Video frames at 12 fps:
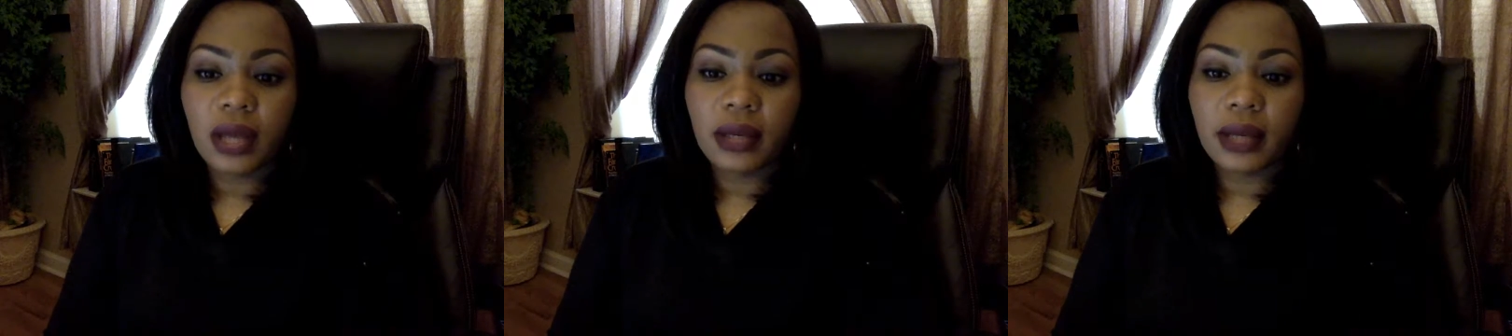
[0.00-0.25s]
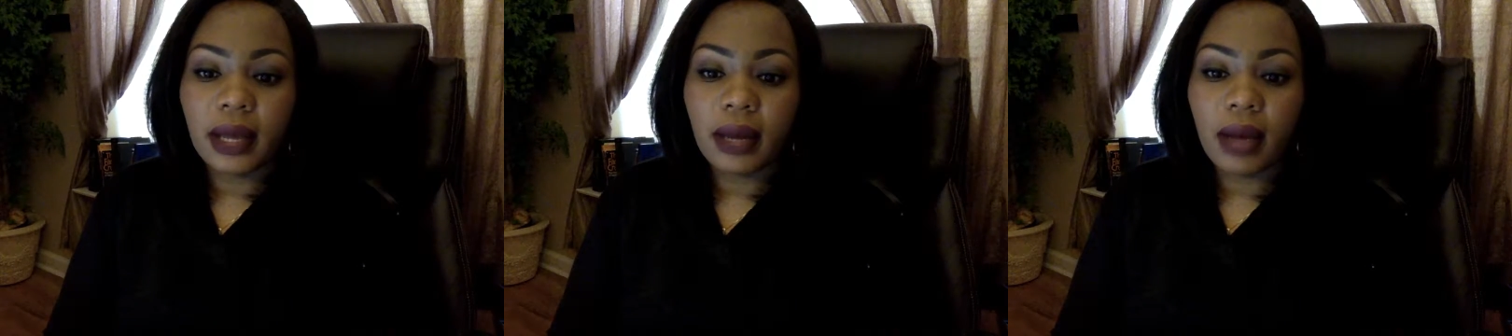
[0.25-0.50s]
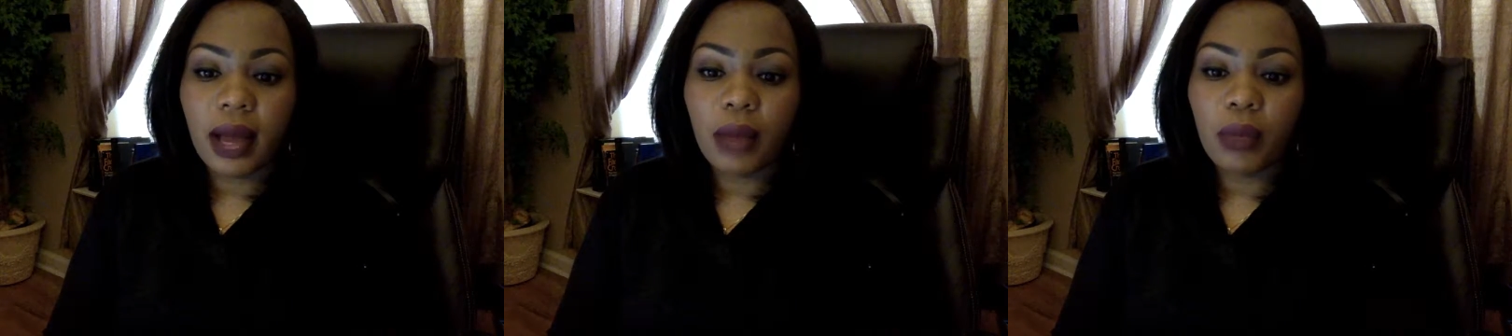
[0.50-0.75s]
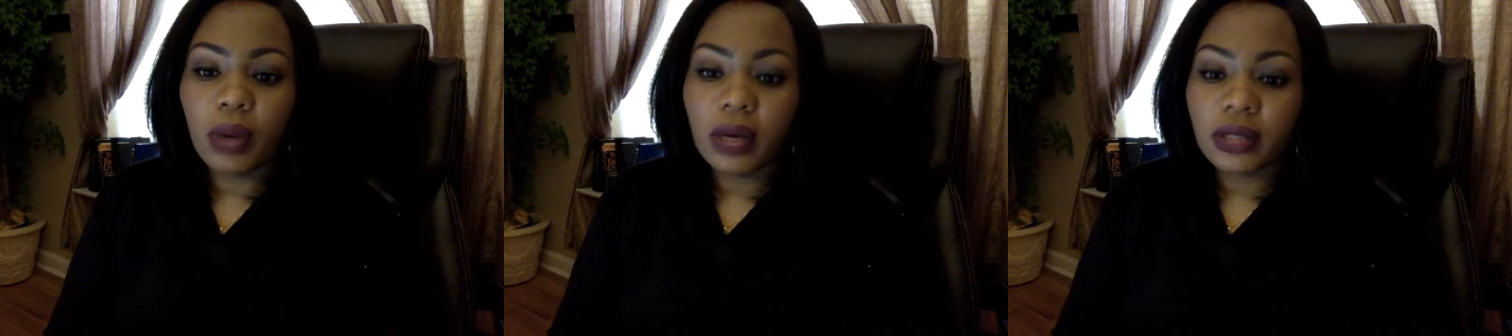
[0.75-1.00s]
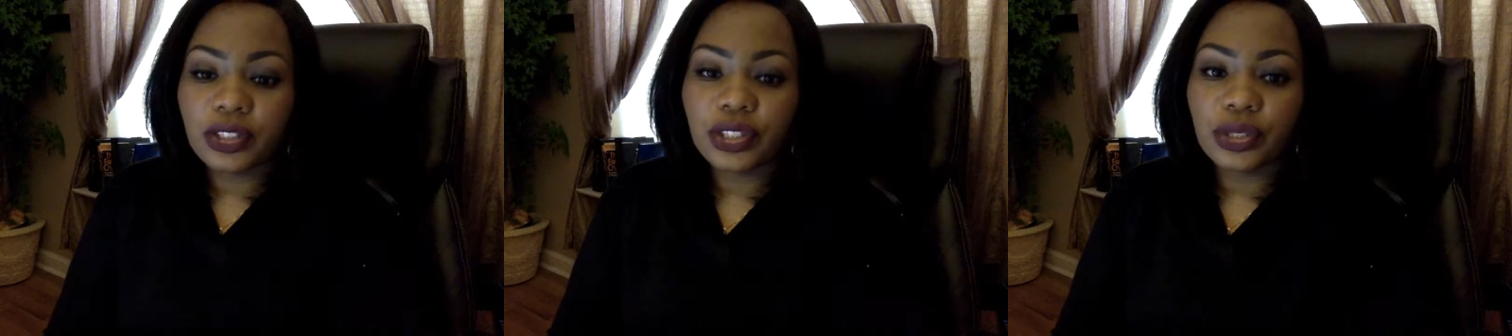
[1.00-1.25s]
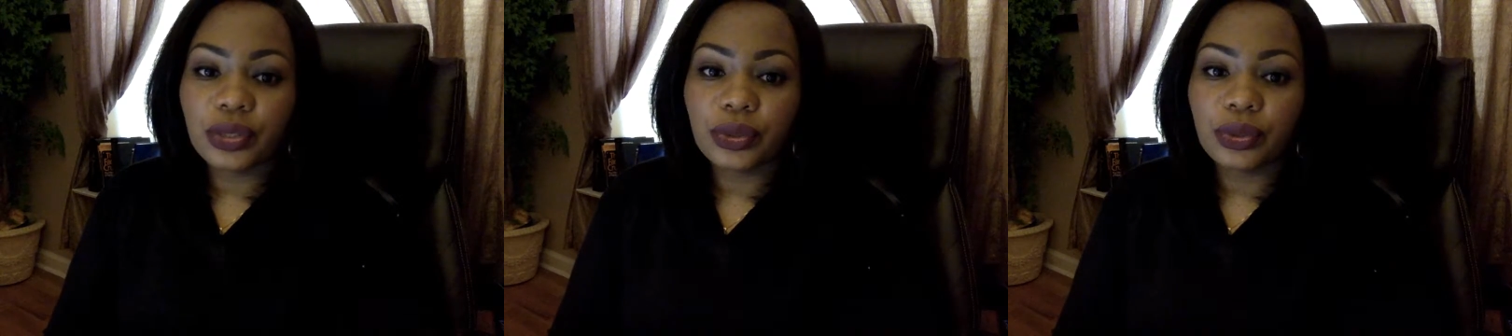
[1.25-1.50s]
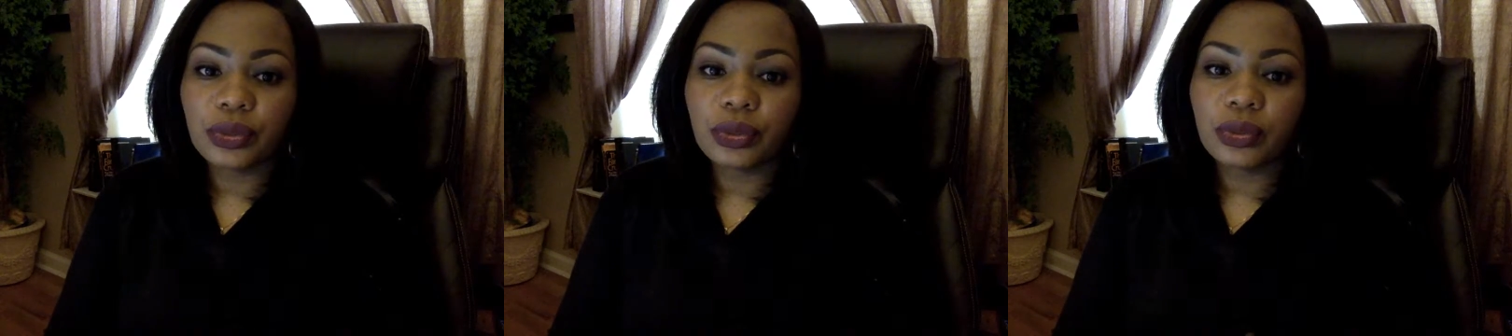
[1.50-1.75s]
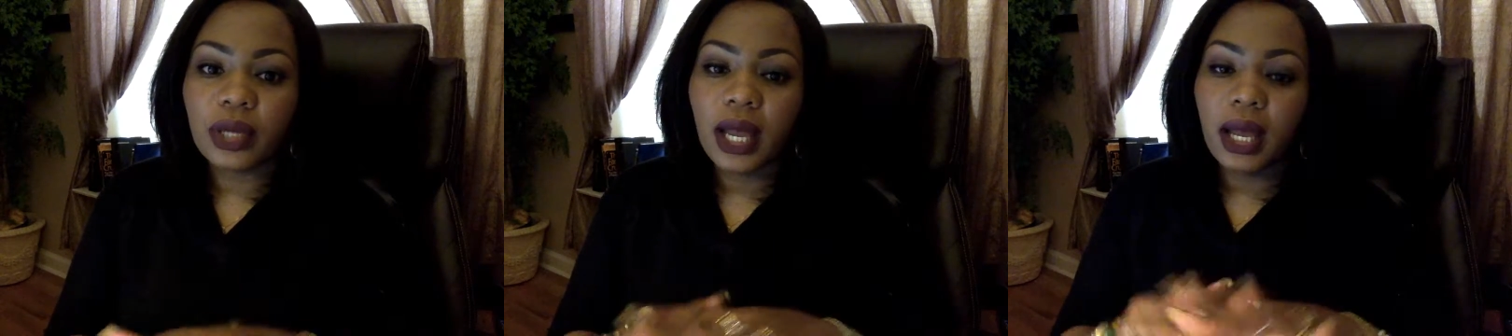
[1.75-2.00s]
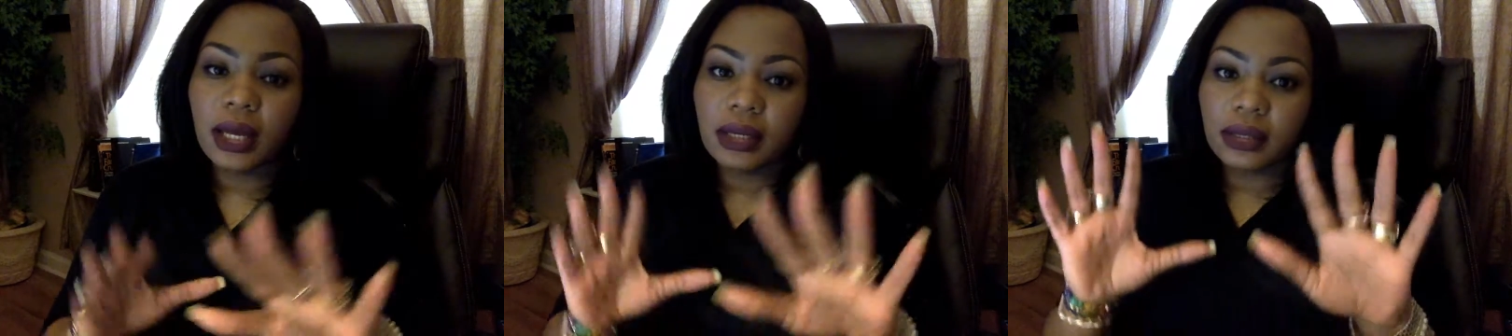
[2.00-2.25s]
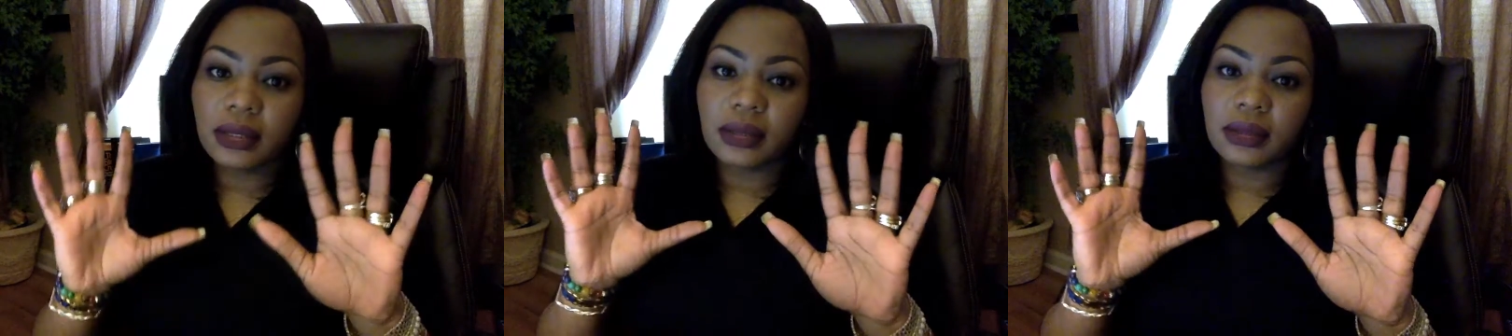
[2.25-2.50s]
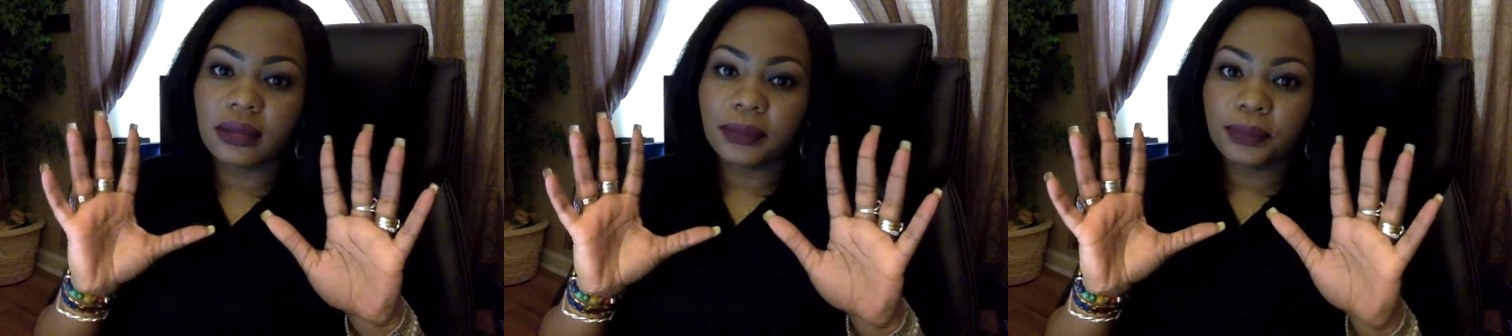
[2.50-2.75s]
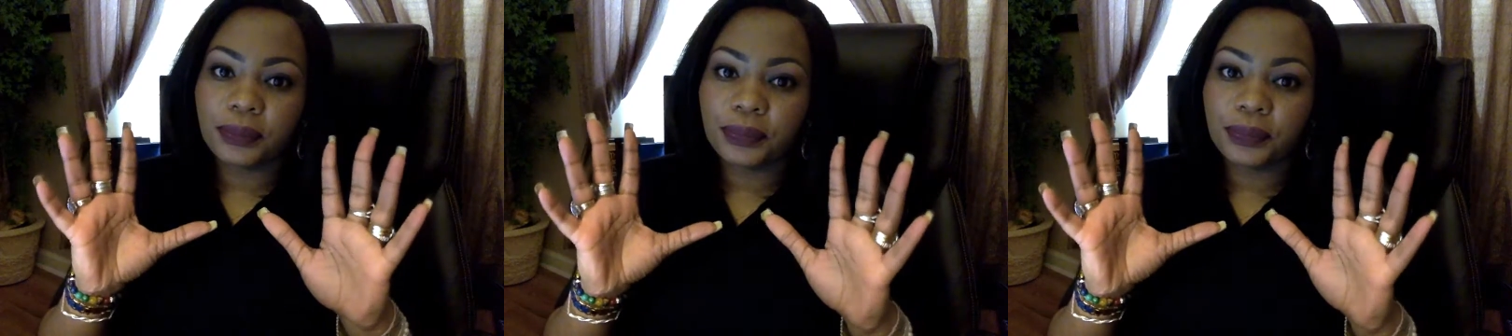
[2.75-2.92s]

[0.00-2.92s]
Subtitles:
Now, I want to kind of